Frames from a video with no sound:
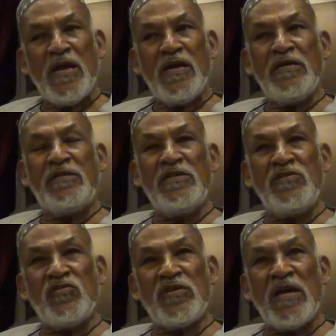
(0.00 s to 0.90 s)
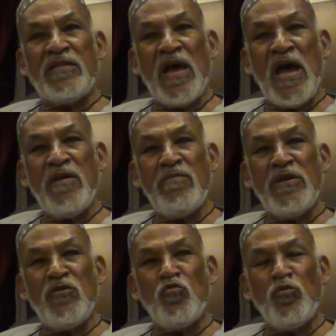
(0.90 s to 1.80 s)
It is a time
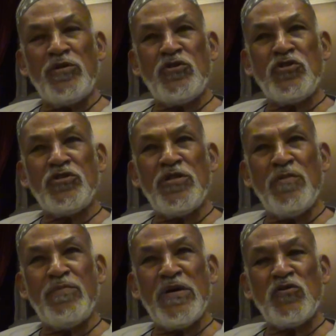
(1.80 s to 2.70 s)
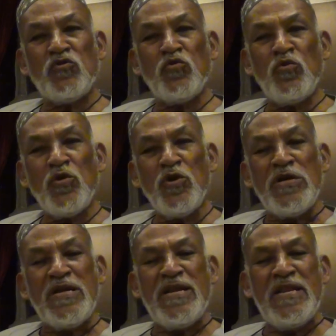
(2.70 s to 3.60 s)
in which the person
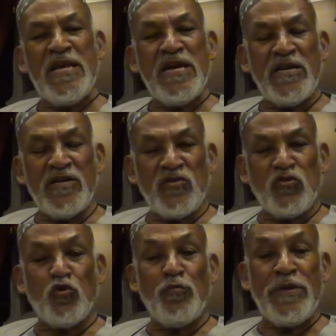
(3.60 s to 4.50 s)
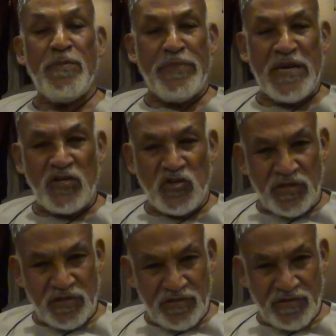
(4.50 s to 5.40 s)
learns to be
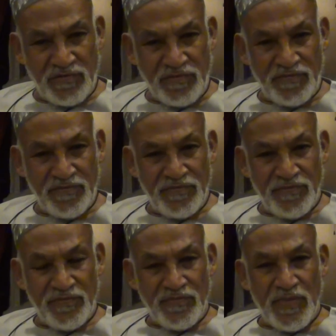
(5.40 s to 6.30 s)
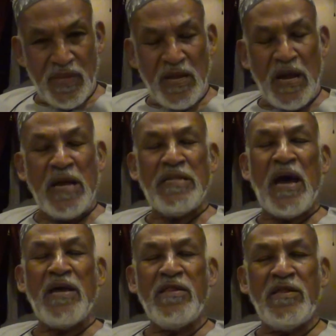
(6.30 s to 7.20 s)
patient. And
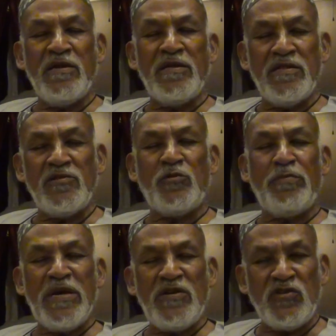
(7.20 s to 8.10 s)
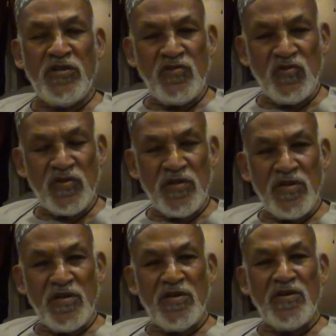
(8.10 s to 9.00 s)
I think this patience
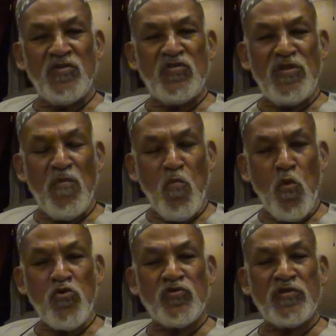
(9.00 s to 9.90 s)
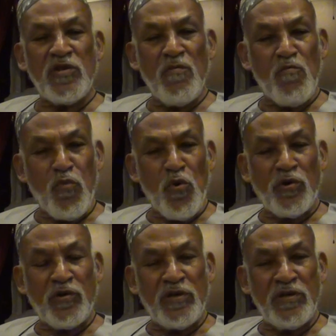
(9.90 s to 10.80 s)
is the most
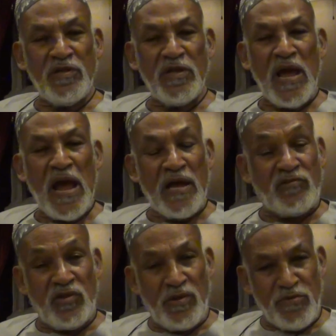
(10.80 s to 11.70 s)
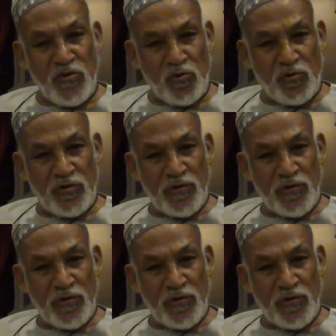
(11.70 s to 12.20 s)
important attribute